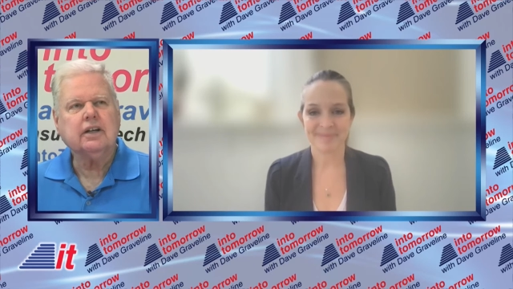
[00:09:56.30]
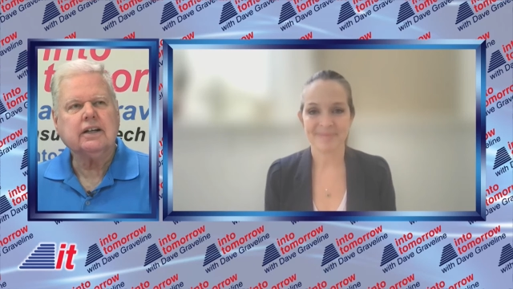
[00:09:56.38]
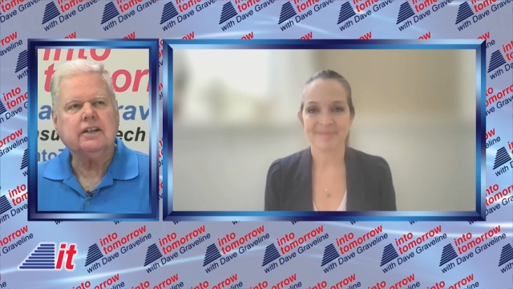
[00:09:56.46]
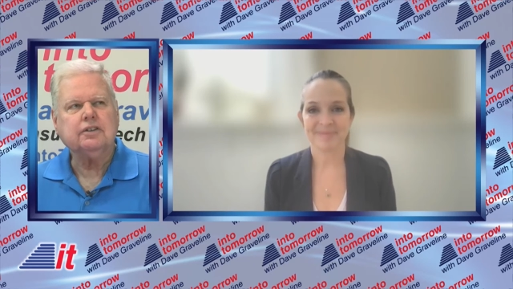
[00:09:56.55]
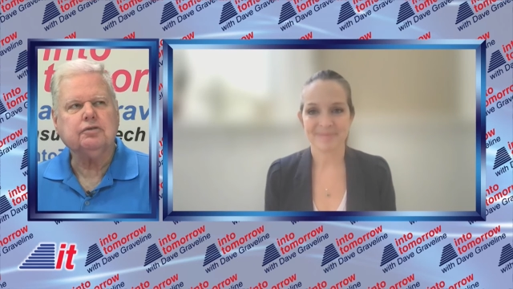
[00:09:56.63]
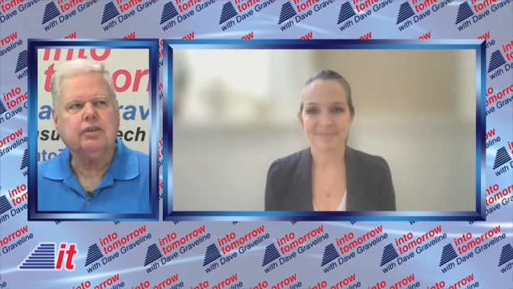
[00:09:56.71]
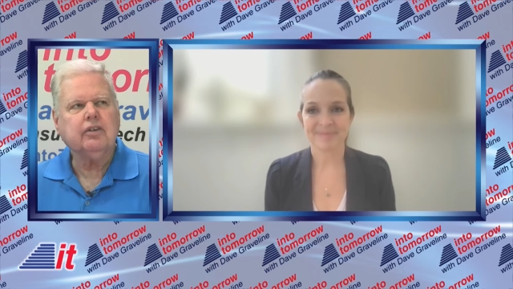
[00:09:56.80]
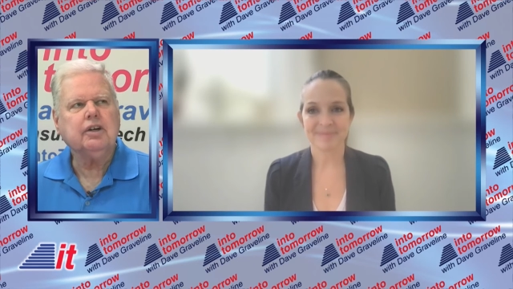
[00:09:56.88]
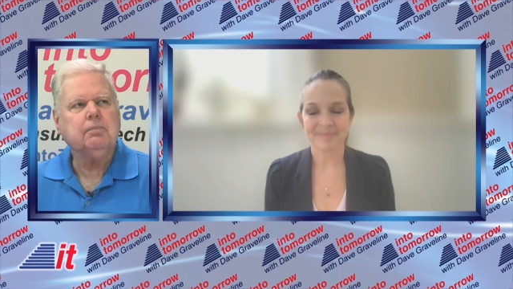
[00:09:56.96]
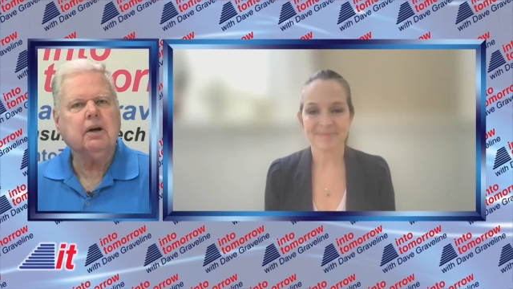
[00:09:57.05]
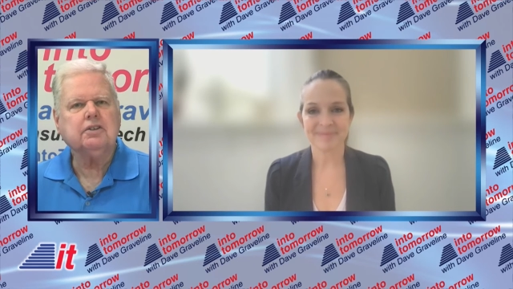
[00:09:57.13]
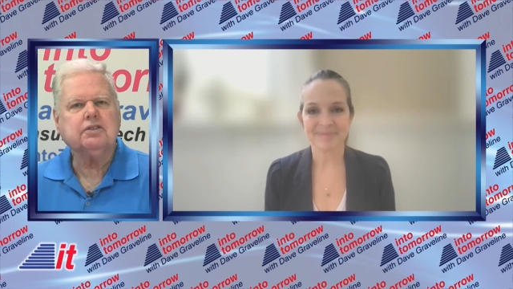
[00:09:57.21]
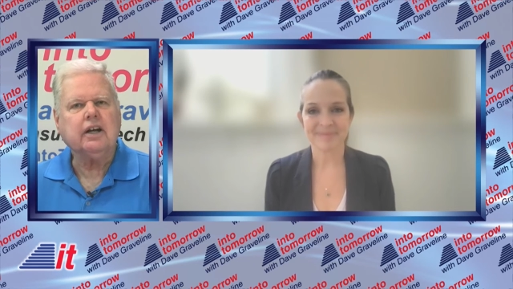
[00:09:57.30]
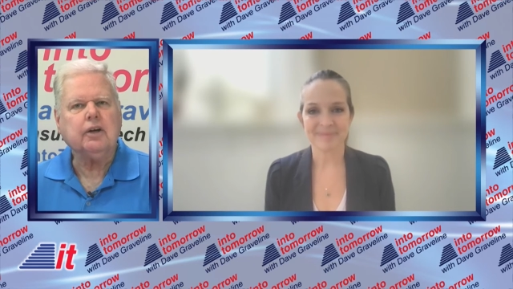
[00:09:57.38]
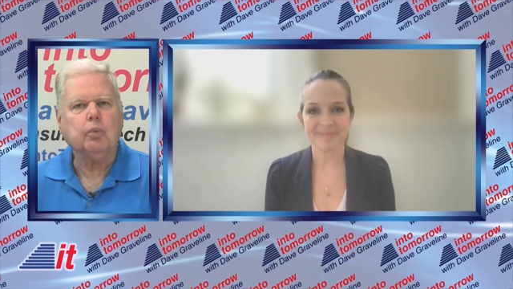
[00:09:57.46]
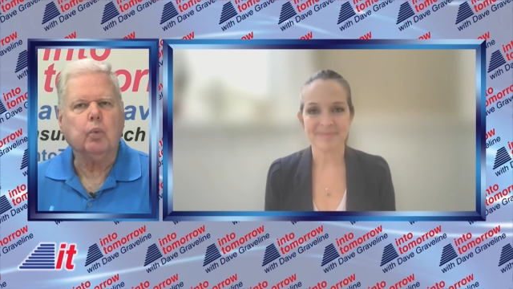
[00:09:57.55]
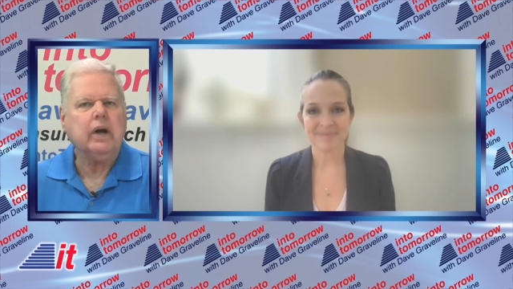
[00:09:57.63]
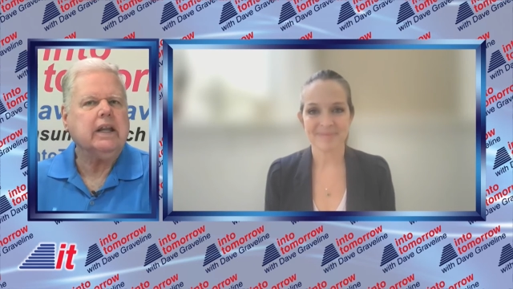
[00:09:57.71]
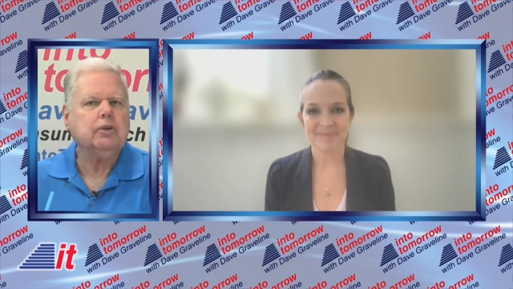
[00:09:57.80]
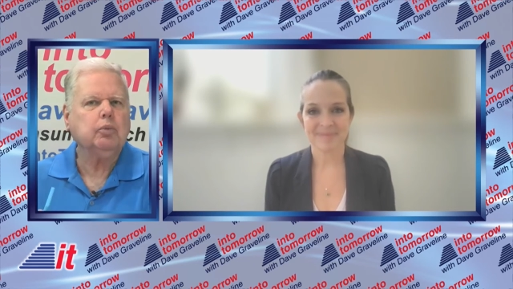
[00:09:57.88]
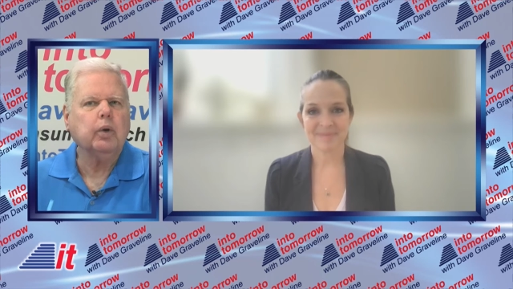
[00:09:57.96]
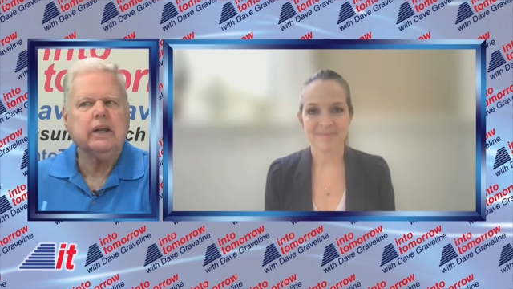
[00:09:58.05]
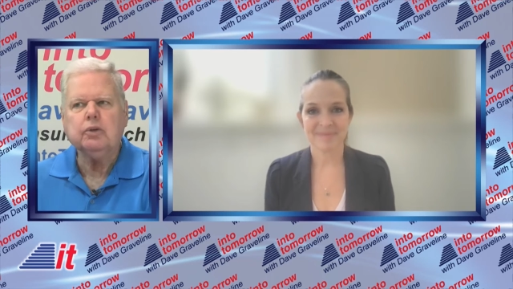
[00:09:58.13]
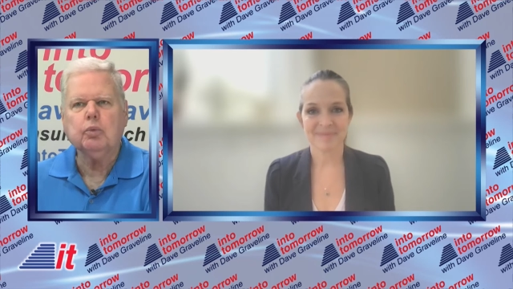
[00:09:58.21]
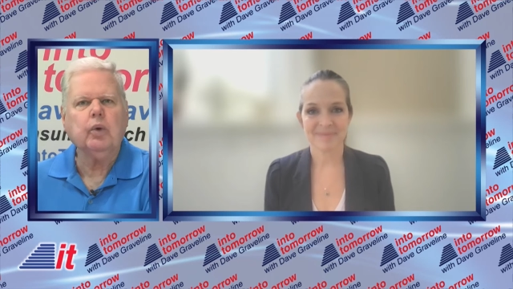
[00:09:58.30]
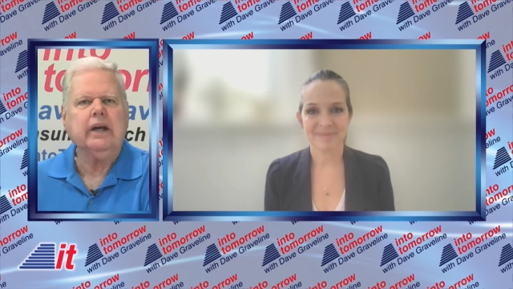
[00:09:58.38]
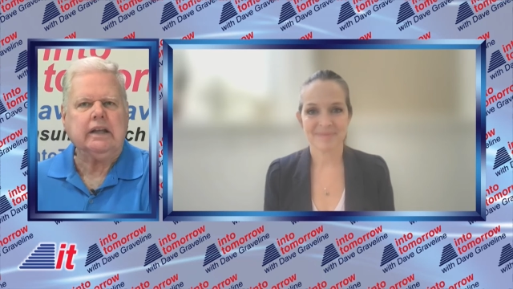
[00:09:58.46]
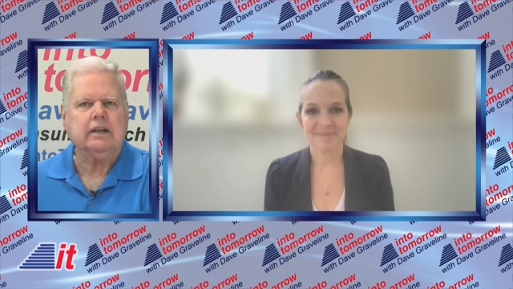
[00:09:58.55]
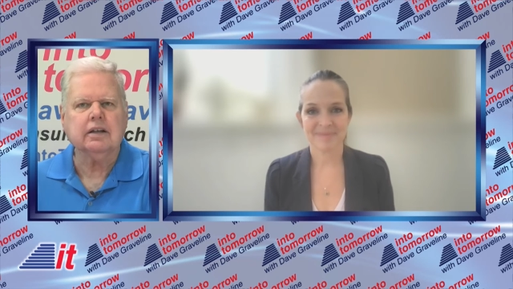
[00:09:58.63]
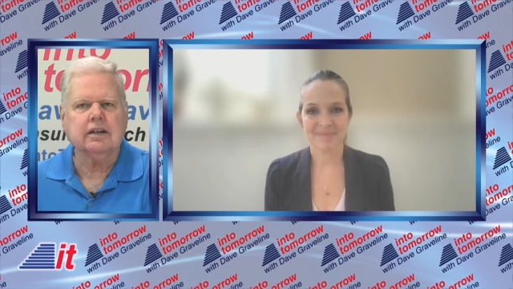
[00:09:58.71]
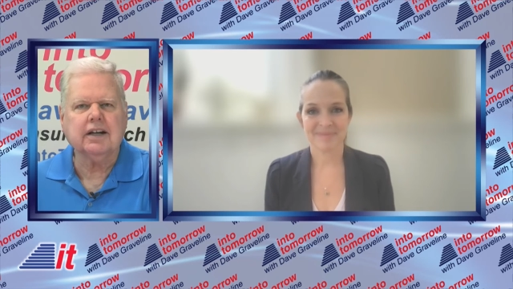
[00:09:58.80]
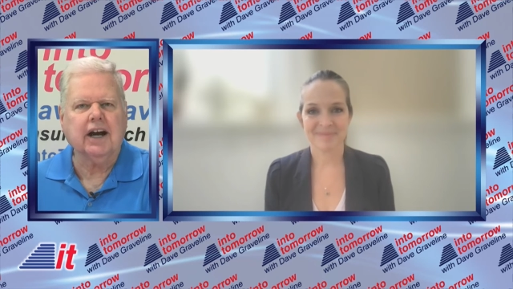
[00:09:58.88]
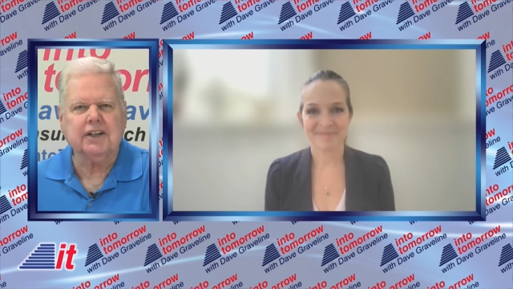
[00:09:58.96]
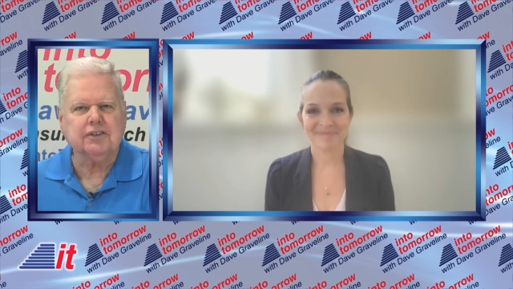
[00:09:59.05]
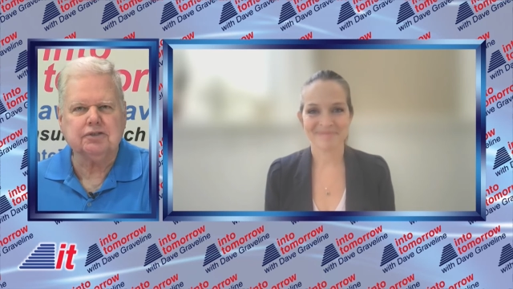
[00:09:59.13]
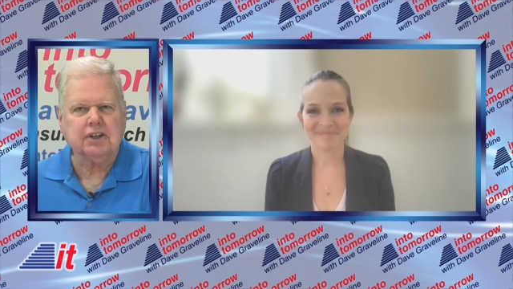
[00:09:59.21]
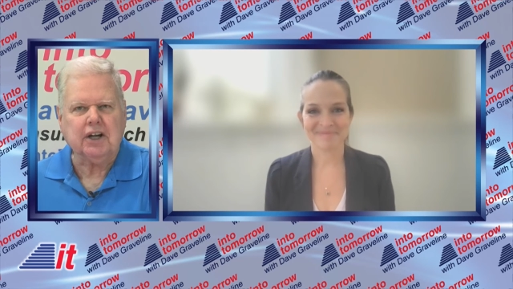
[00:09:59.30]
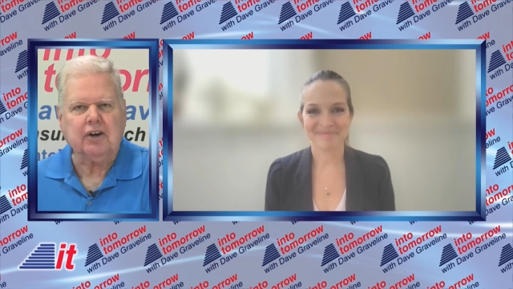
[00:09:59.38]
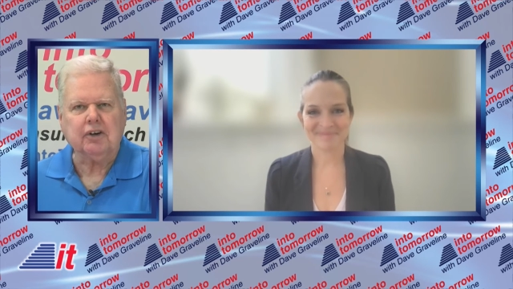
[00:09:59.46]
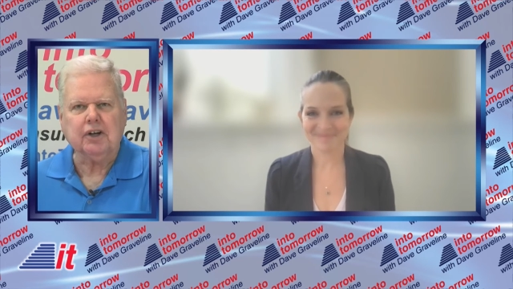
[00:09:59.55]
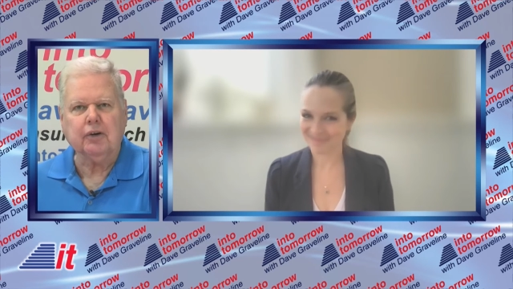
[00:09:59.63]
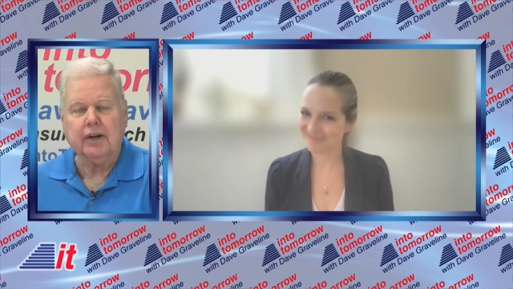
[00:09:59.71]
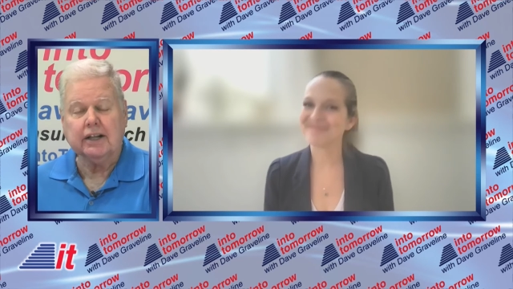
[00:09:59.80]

Speaker 1: like it's very much a win win win kind of scenario.